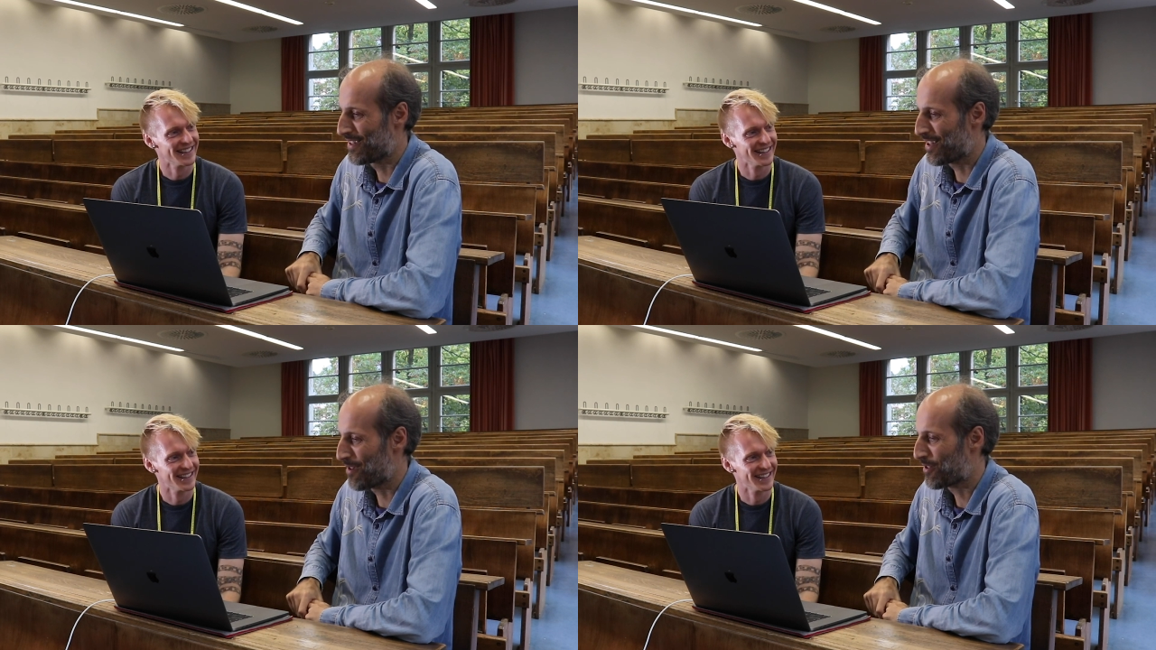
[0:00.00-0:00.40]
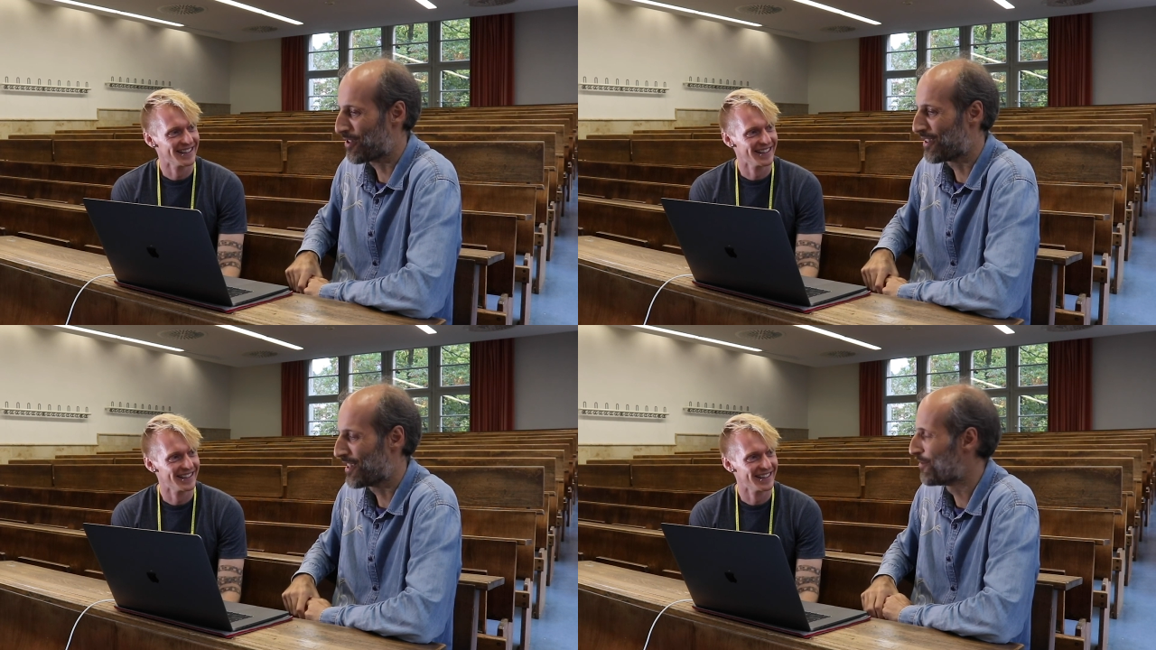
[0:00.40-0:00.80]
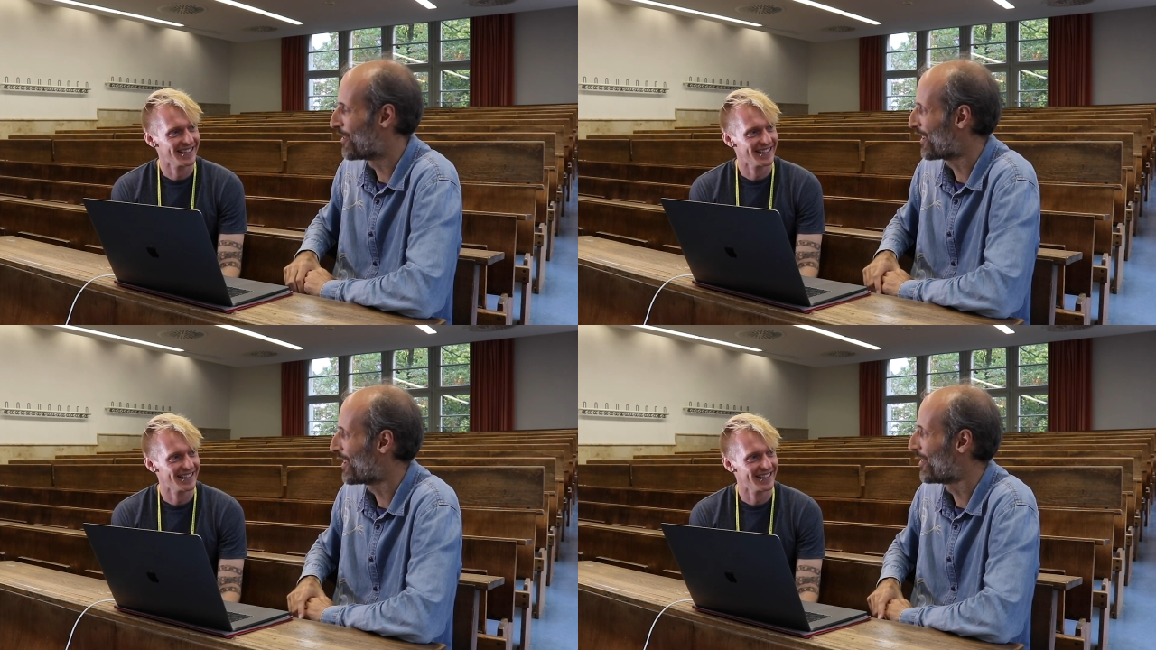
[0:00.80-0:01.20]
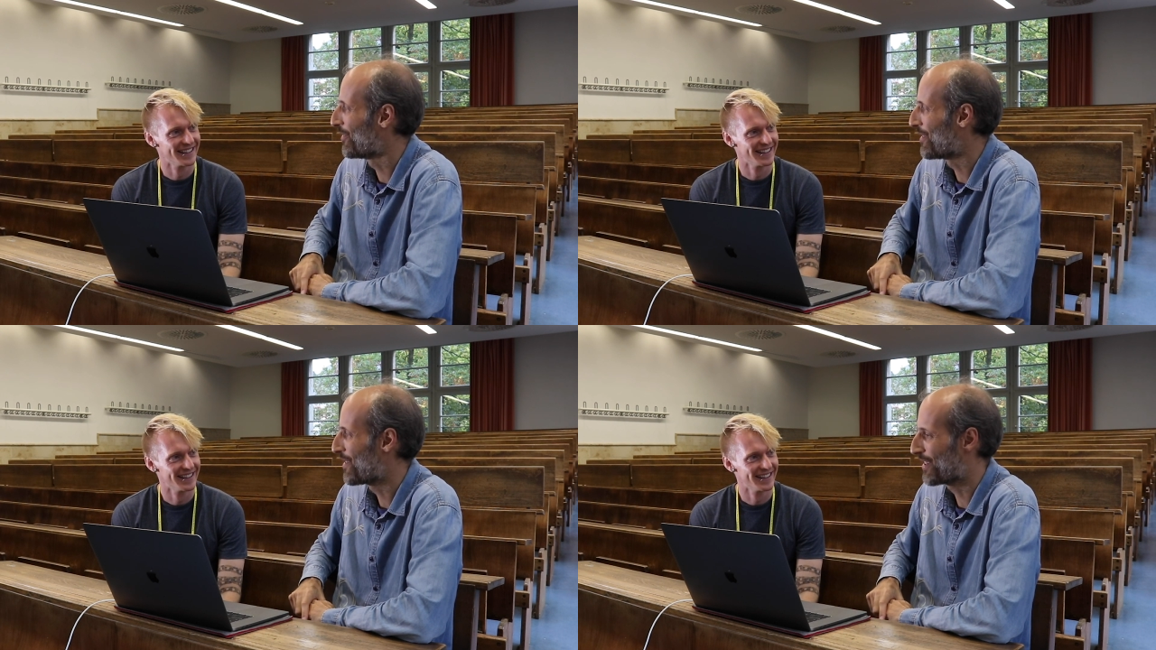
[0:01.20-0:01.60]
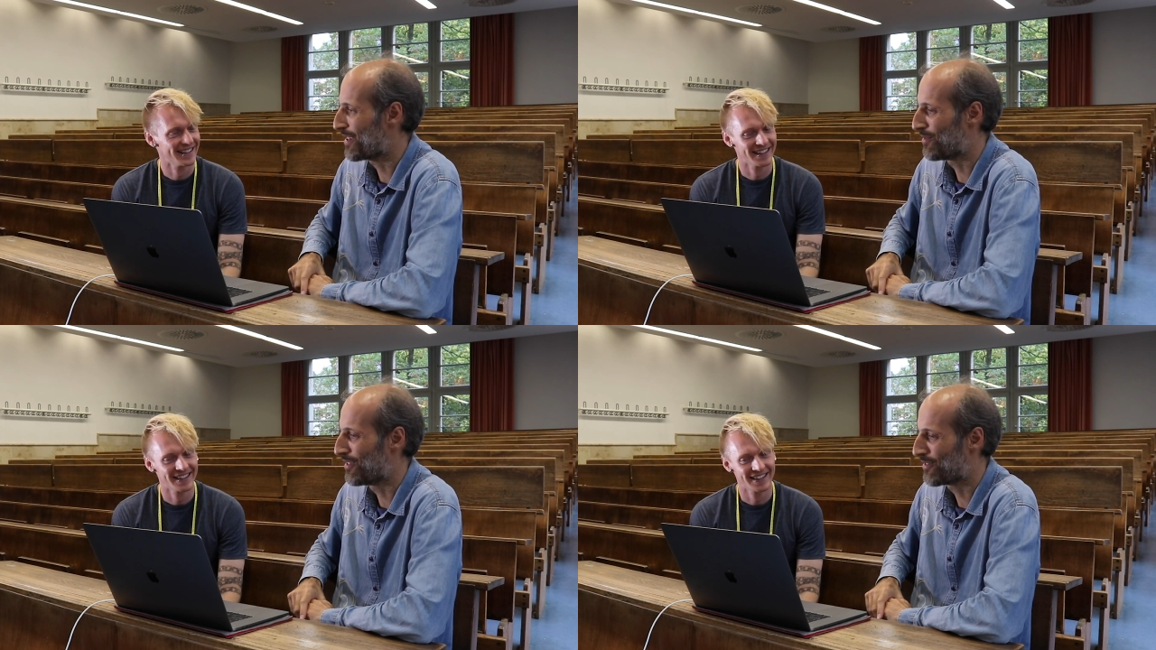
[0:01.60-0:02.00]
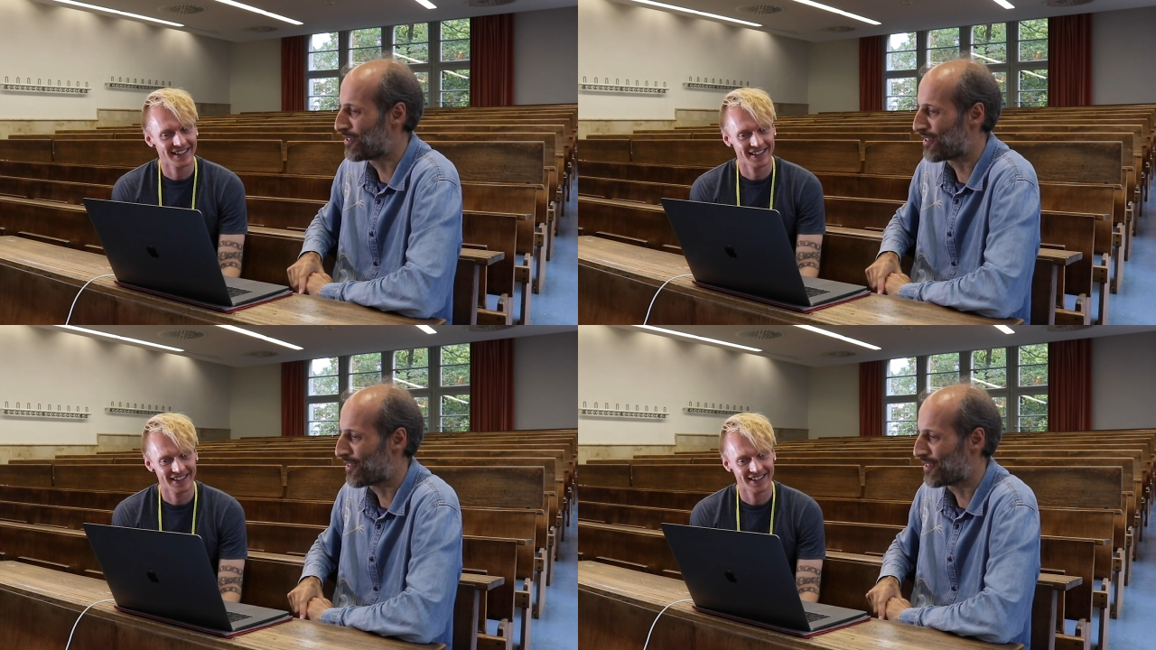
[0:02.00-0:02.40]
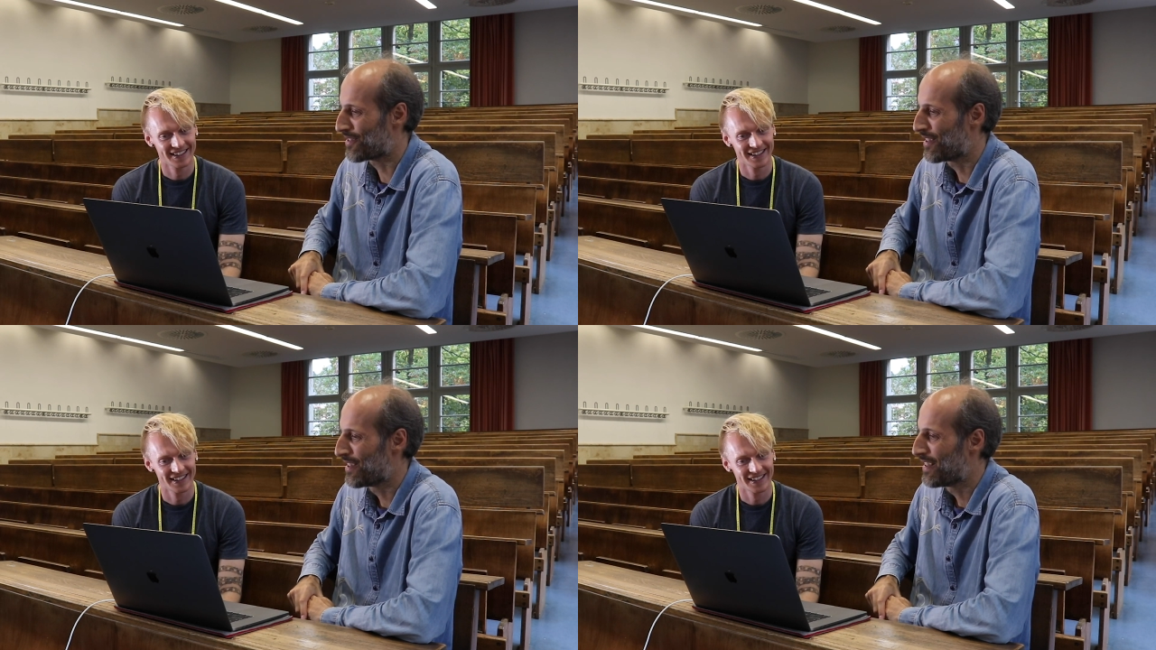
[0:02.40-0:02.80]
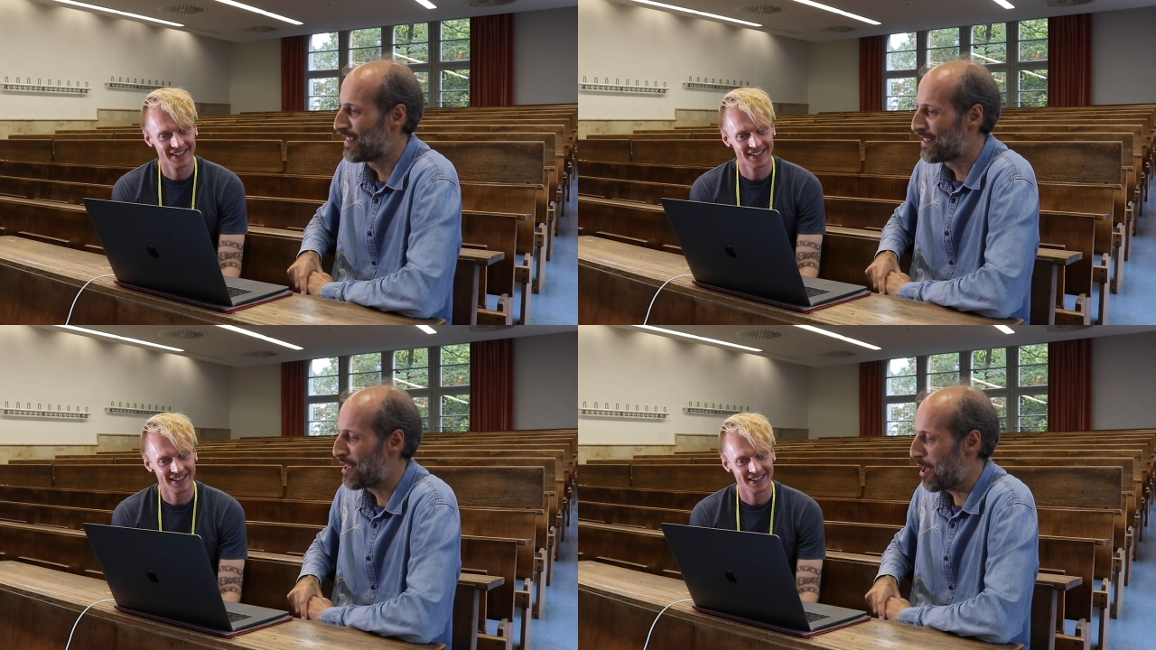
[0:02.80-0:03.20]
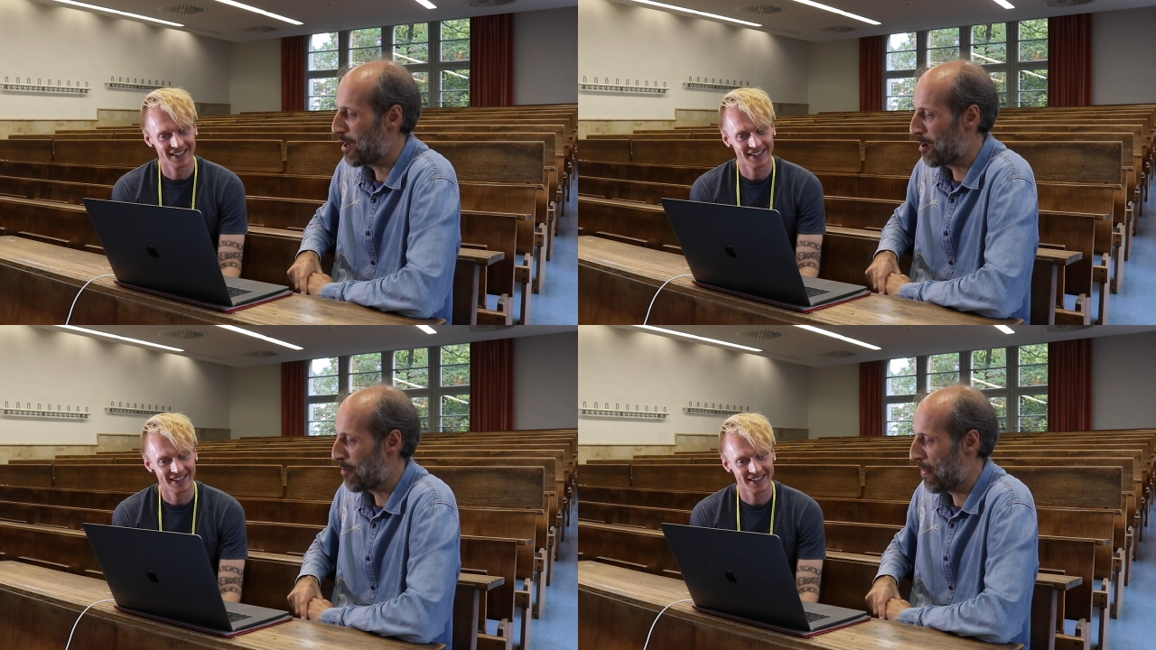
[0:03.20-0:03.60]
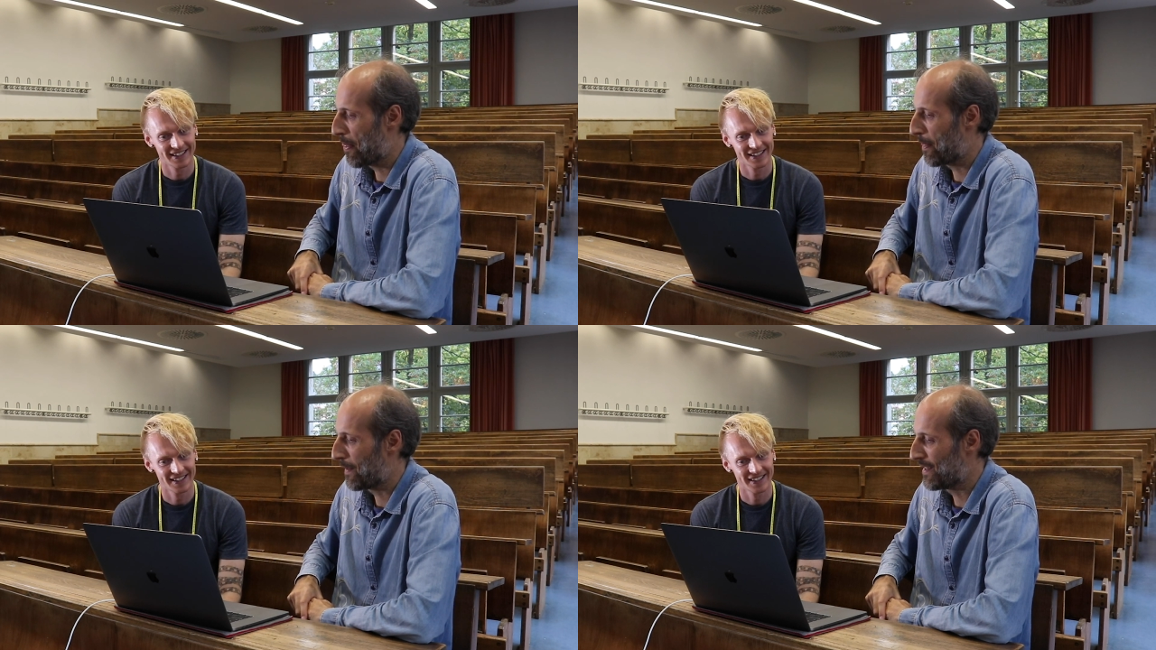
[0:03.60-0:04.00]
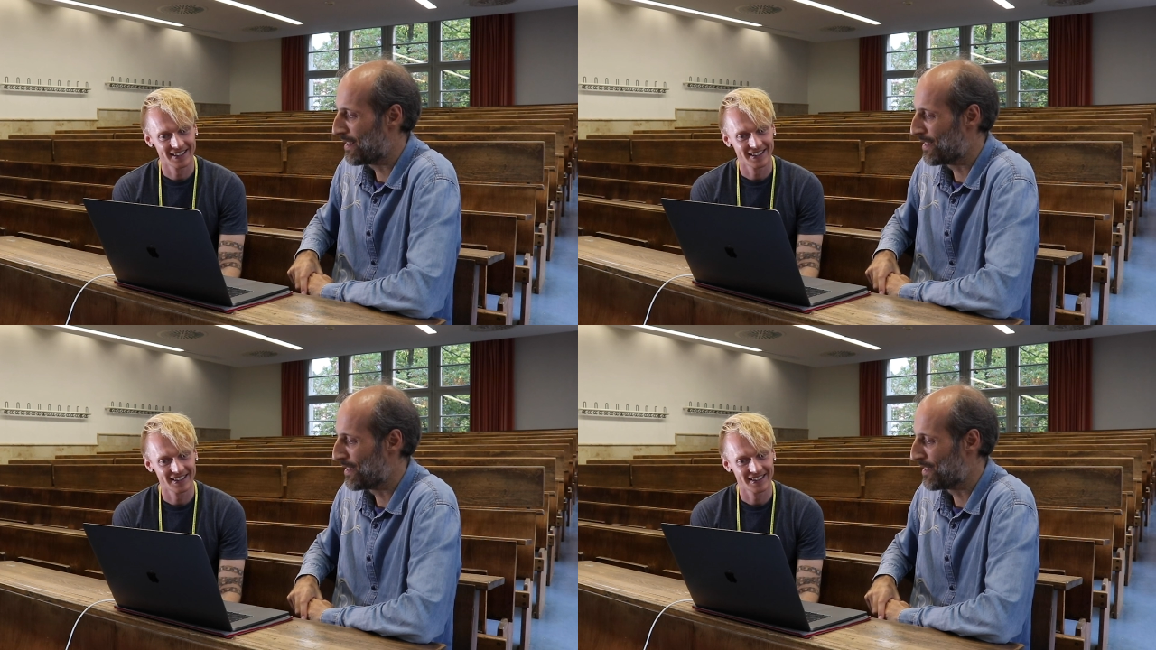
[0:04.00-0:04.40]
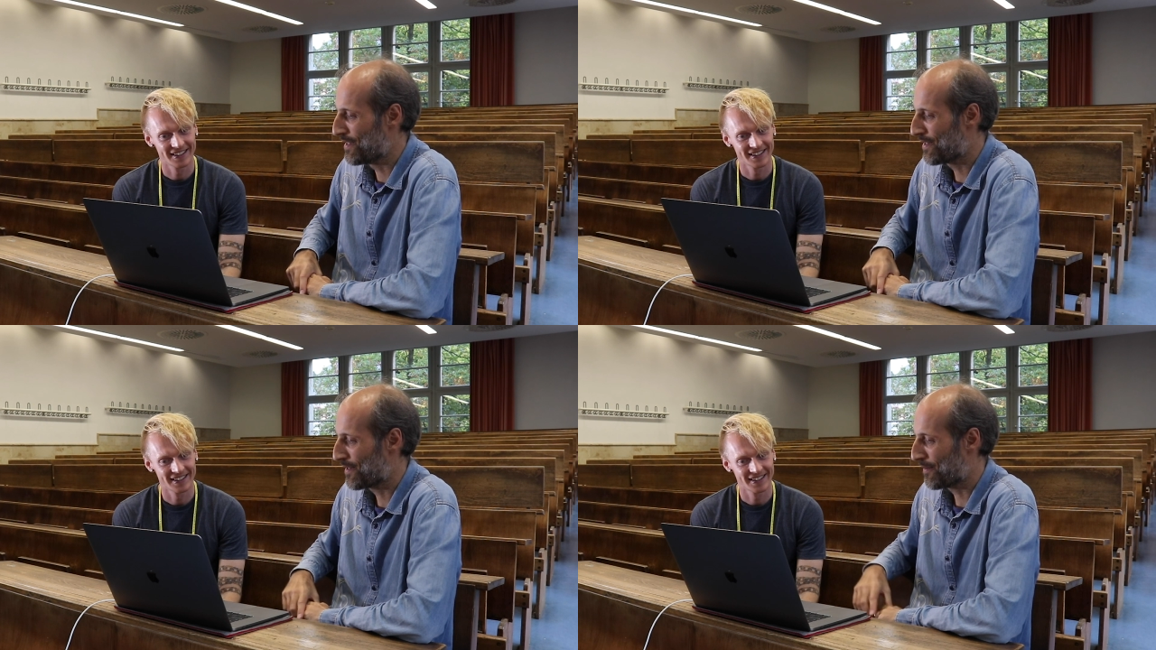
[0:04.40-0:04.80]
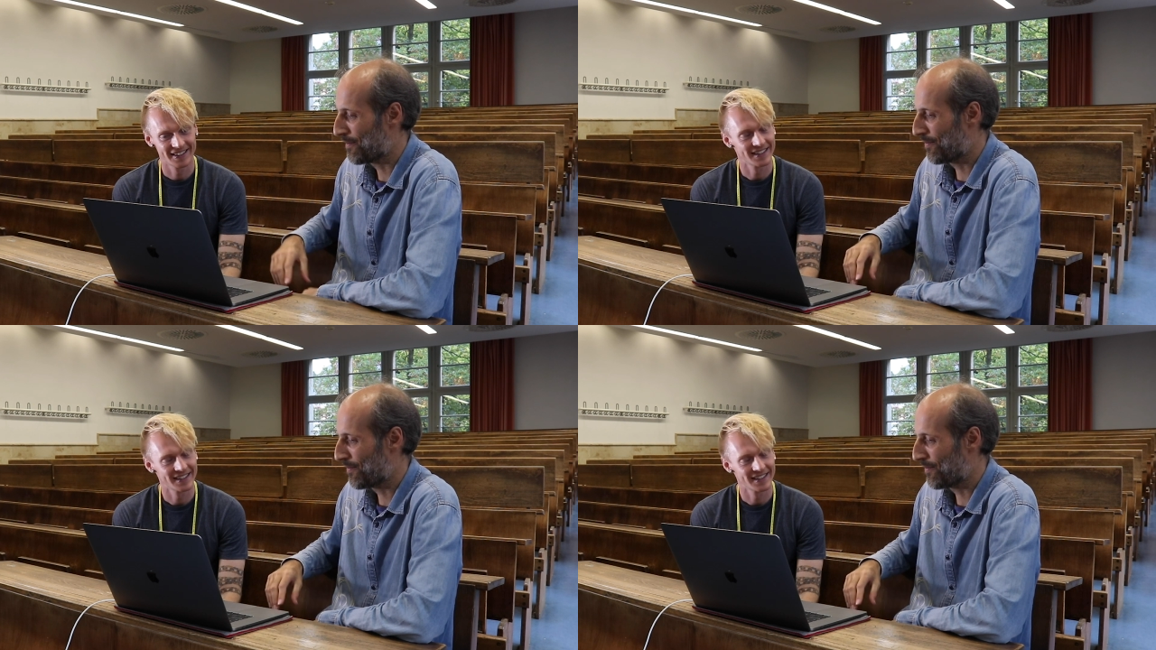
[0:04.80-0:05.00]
Speaker 1: that I'm currently working on with a couple of co-authors um, is